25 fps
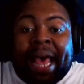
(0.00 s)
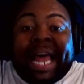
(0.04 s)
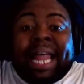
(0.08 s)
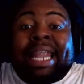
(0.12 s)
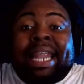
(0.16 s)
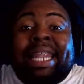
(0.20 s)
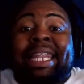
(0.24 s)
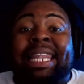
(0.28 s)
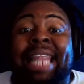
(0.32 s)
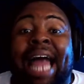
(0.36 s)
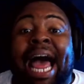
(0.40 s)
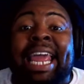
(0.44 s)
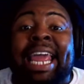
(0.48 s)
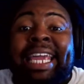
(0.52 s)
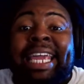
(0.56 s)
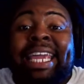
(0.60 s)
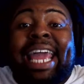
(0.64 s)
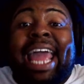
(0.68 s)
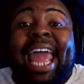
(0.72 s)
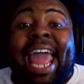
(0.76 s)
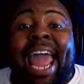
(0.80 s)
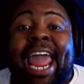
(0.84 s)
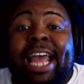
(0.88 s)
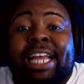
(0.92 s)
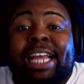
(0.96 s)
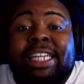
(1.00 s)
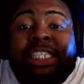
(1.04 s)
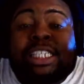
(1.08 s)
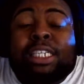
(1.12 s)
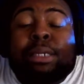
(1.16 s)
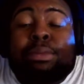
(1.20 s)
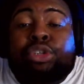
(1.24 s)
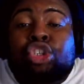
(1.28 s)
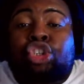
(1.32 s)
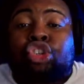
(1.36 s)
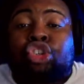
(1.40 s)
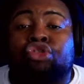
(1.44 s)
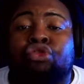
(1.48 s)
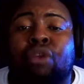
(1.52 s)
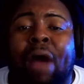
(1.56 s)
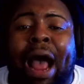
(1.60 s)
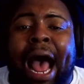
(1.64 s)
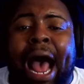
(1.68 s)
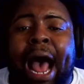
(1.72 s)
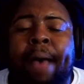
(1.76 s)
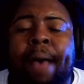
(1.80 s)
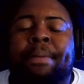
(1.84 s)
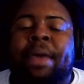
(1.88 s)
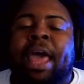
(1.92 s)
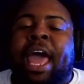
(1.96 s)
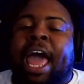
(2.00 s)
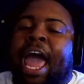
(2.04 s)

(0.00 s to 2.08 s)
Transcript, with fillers: Like and subscribe.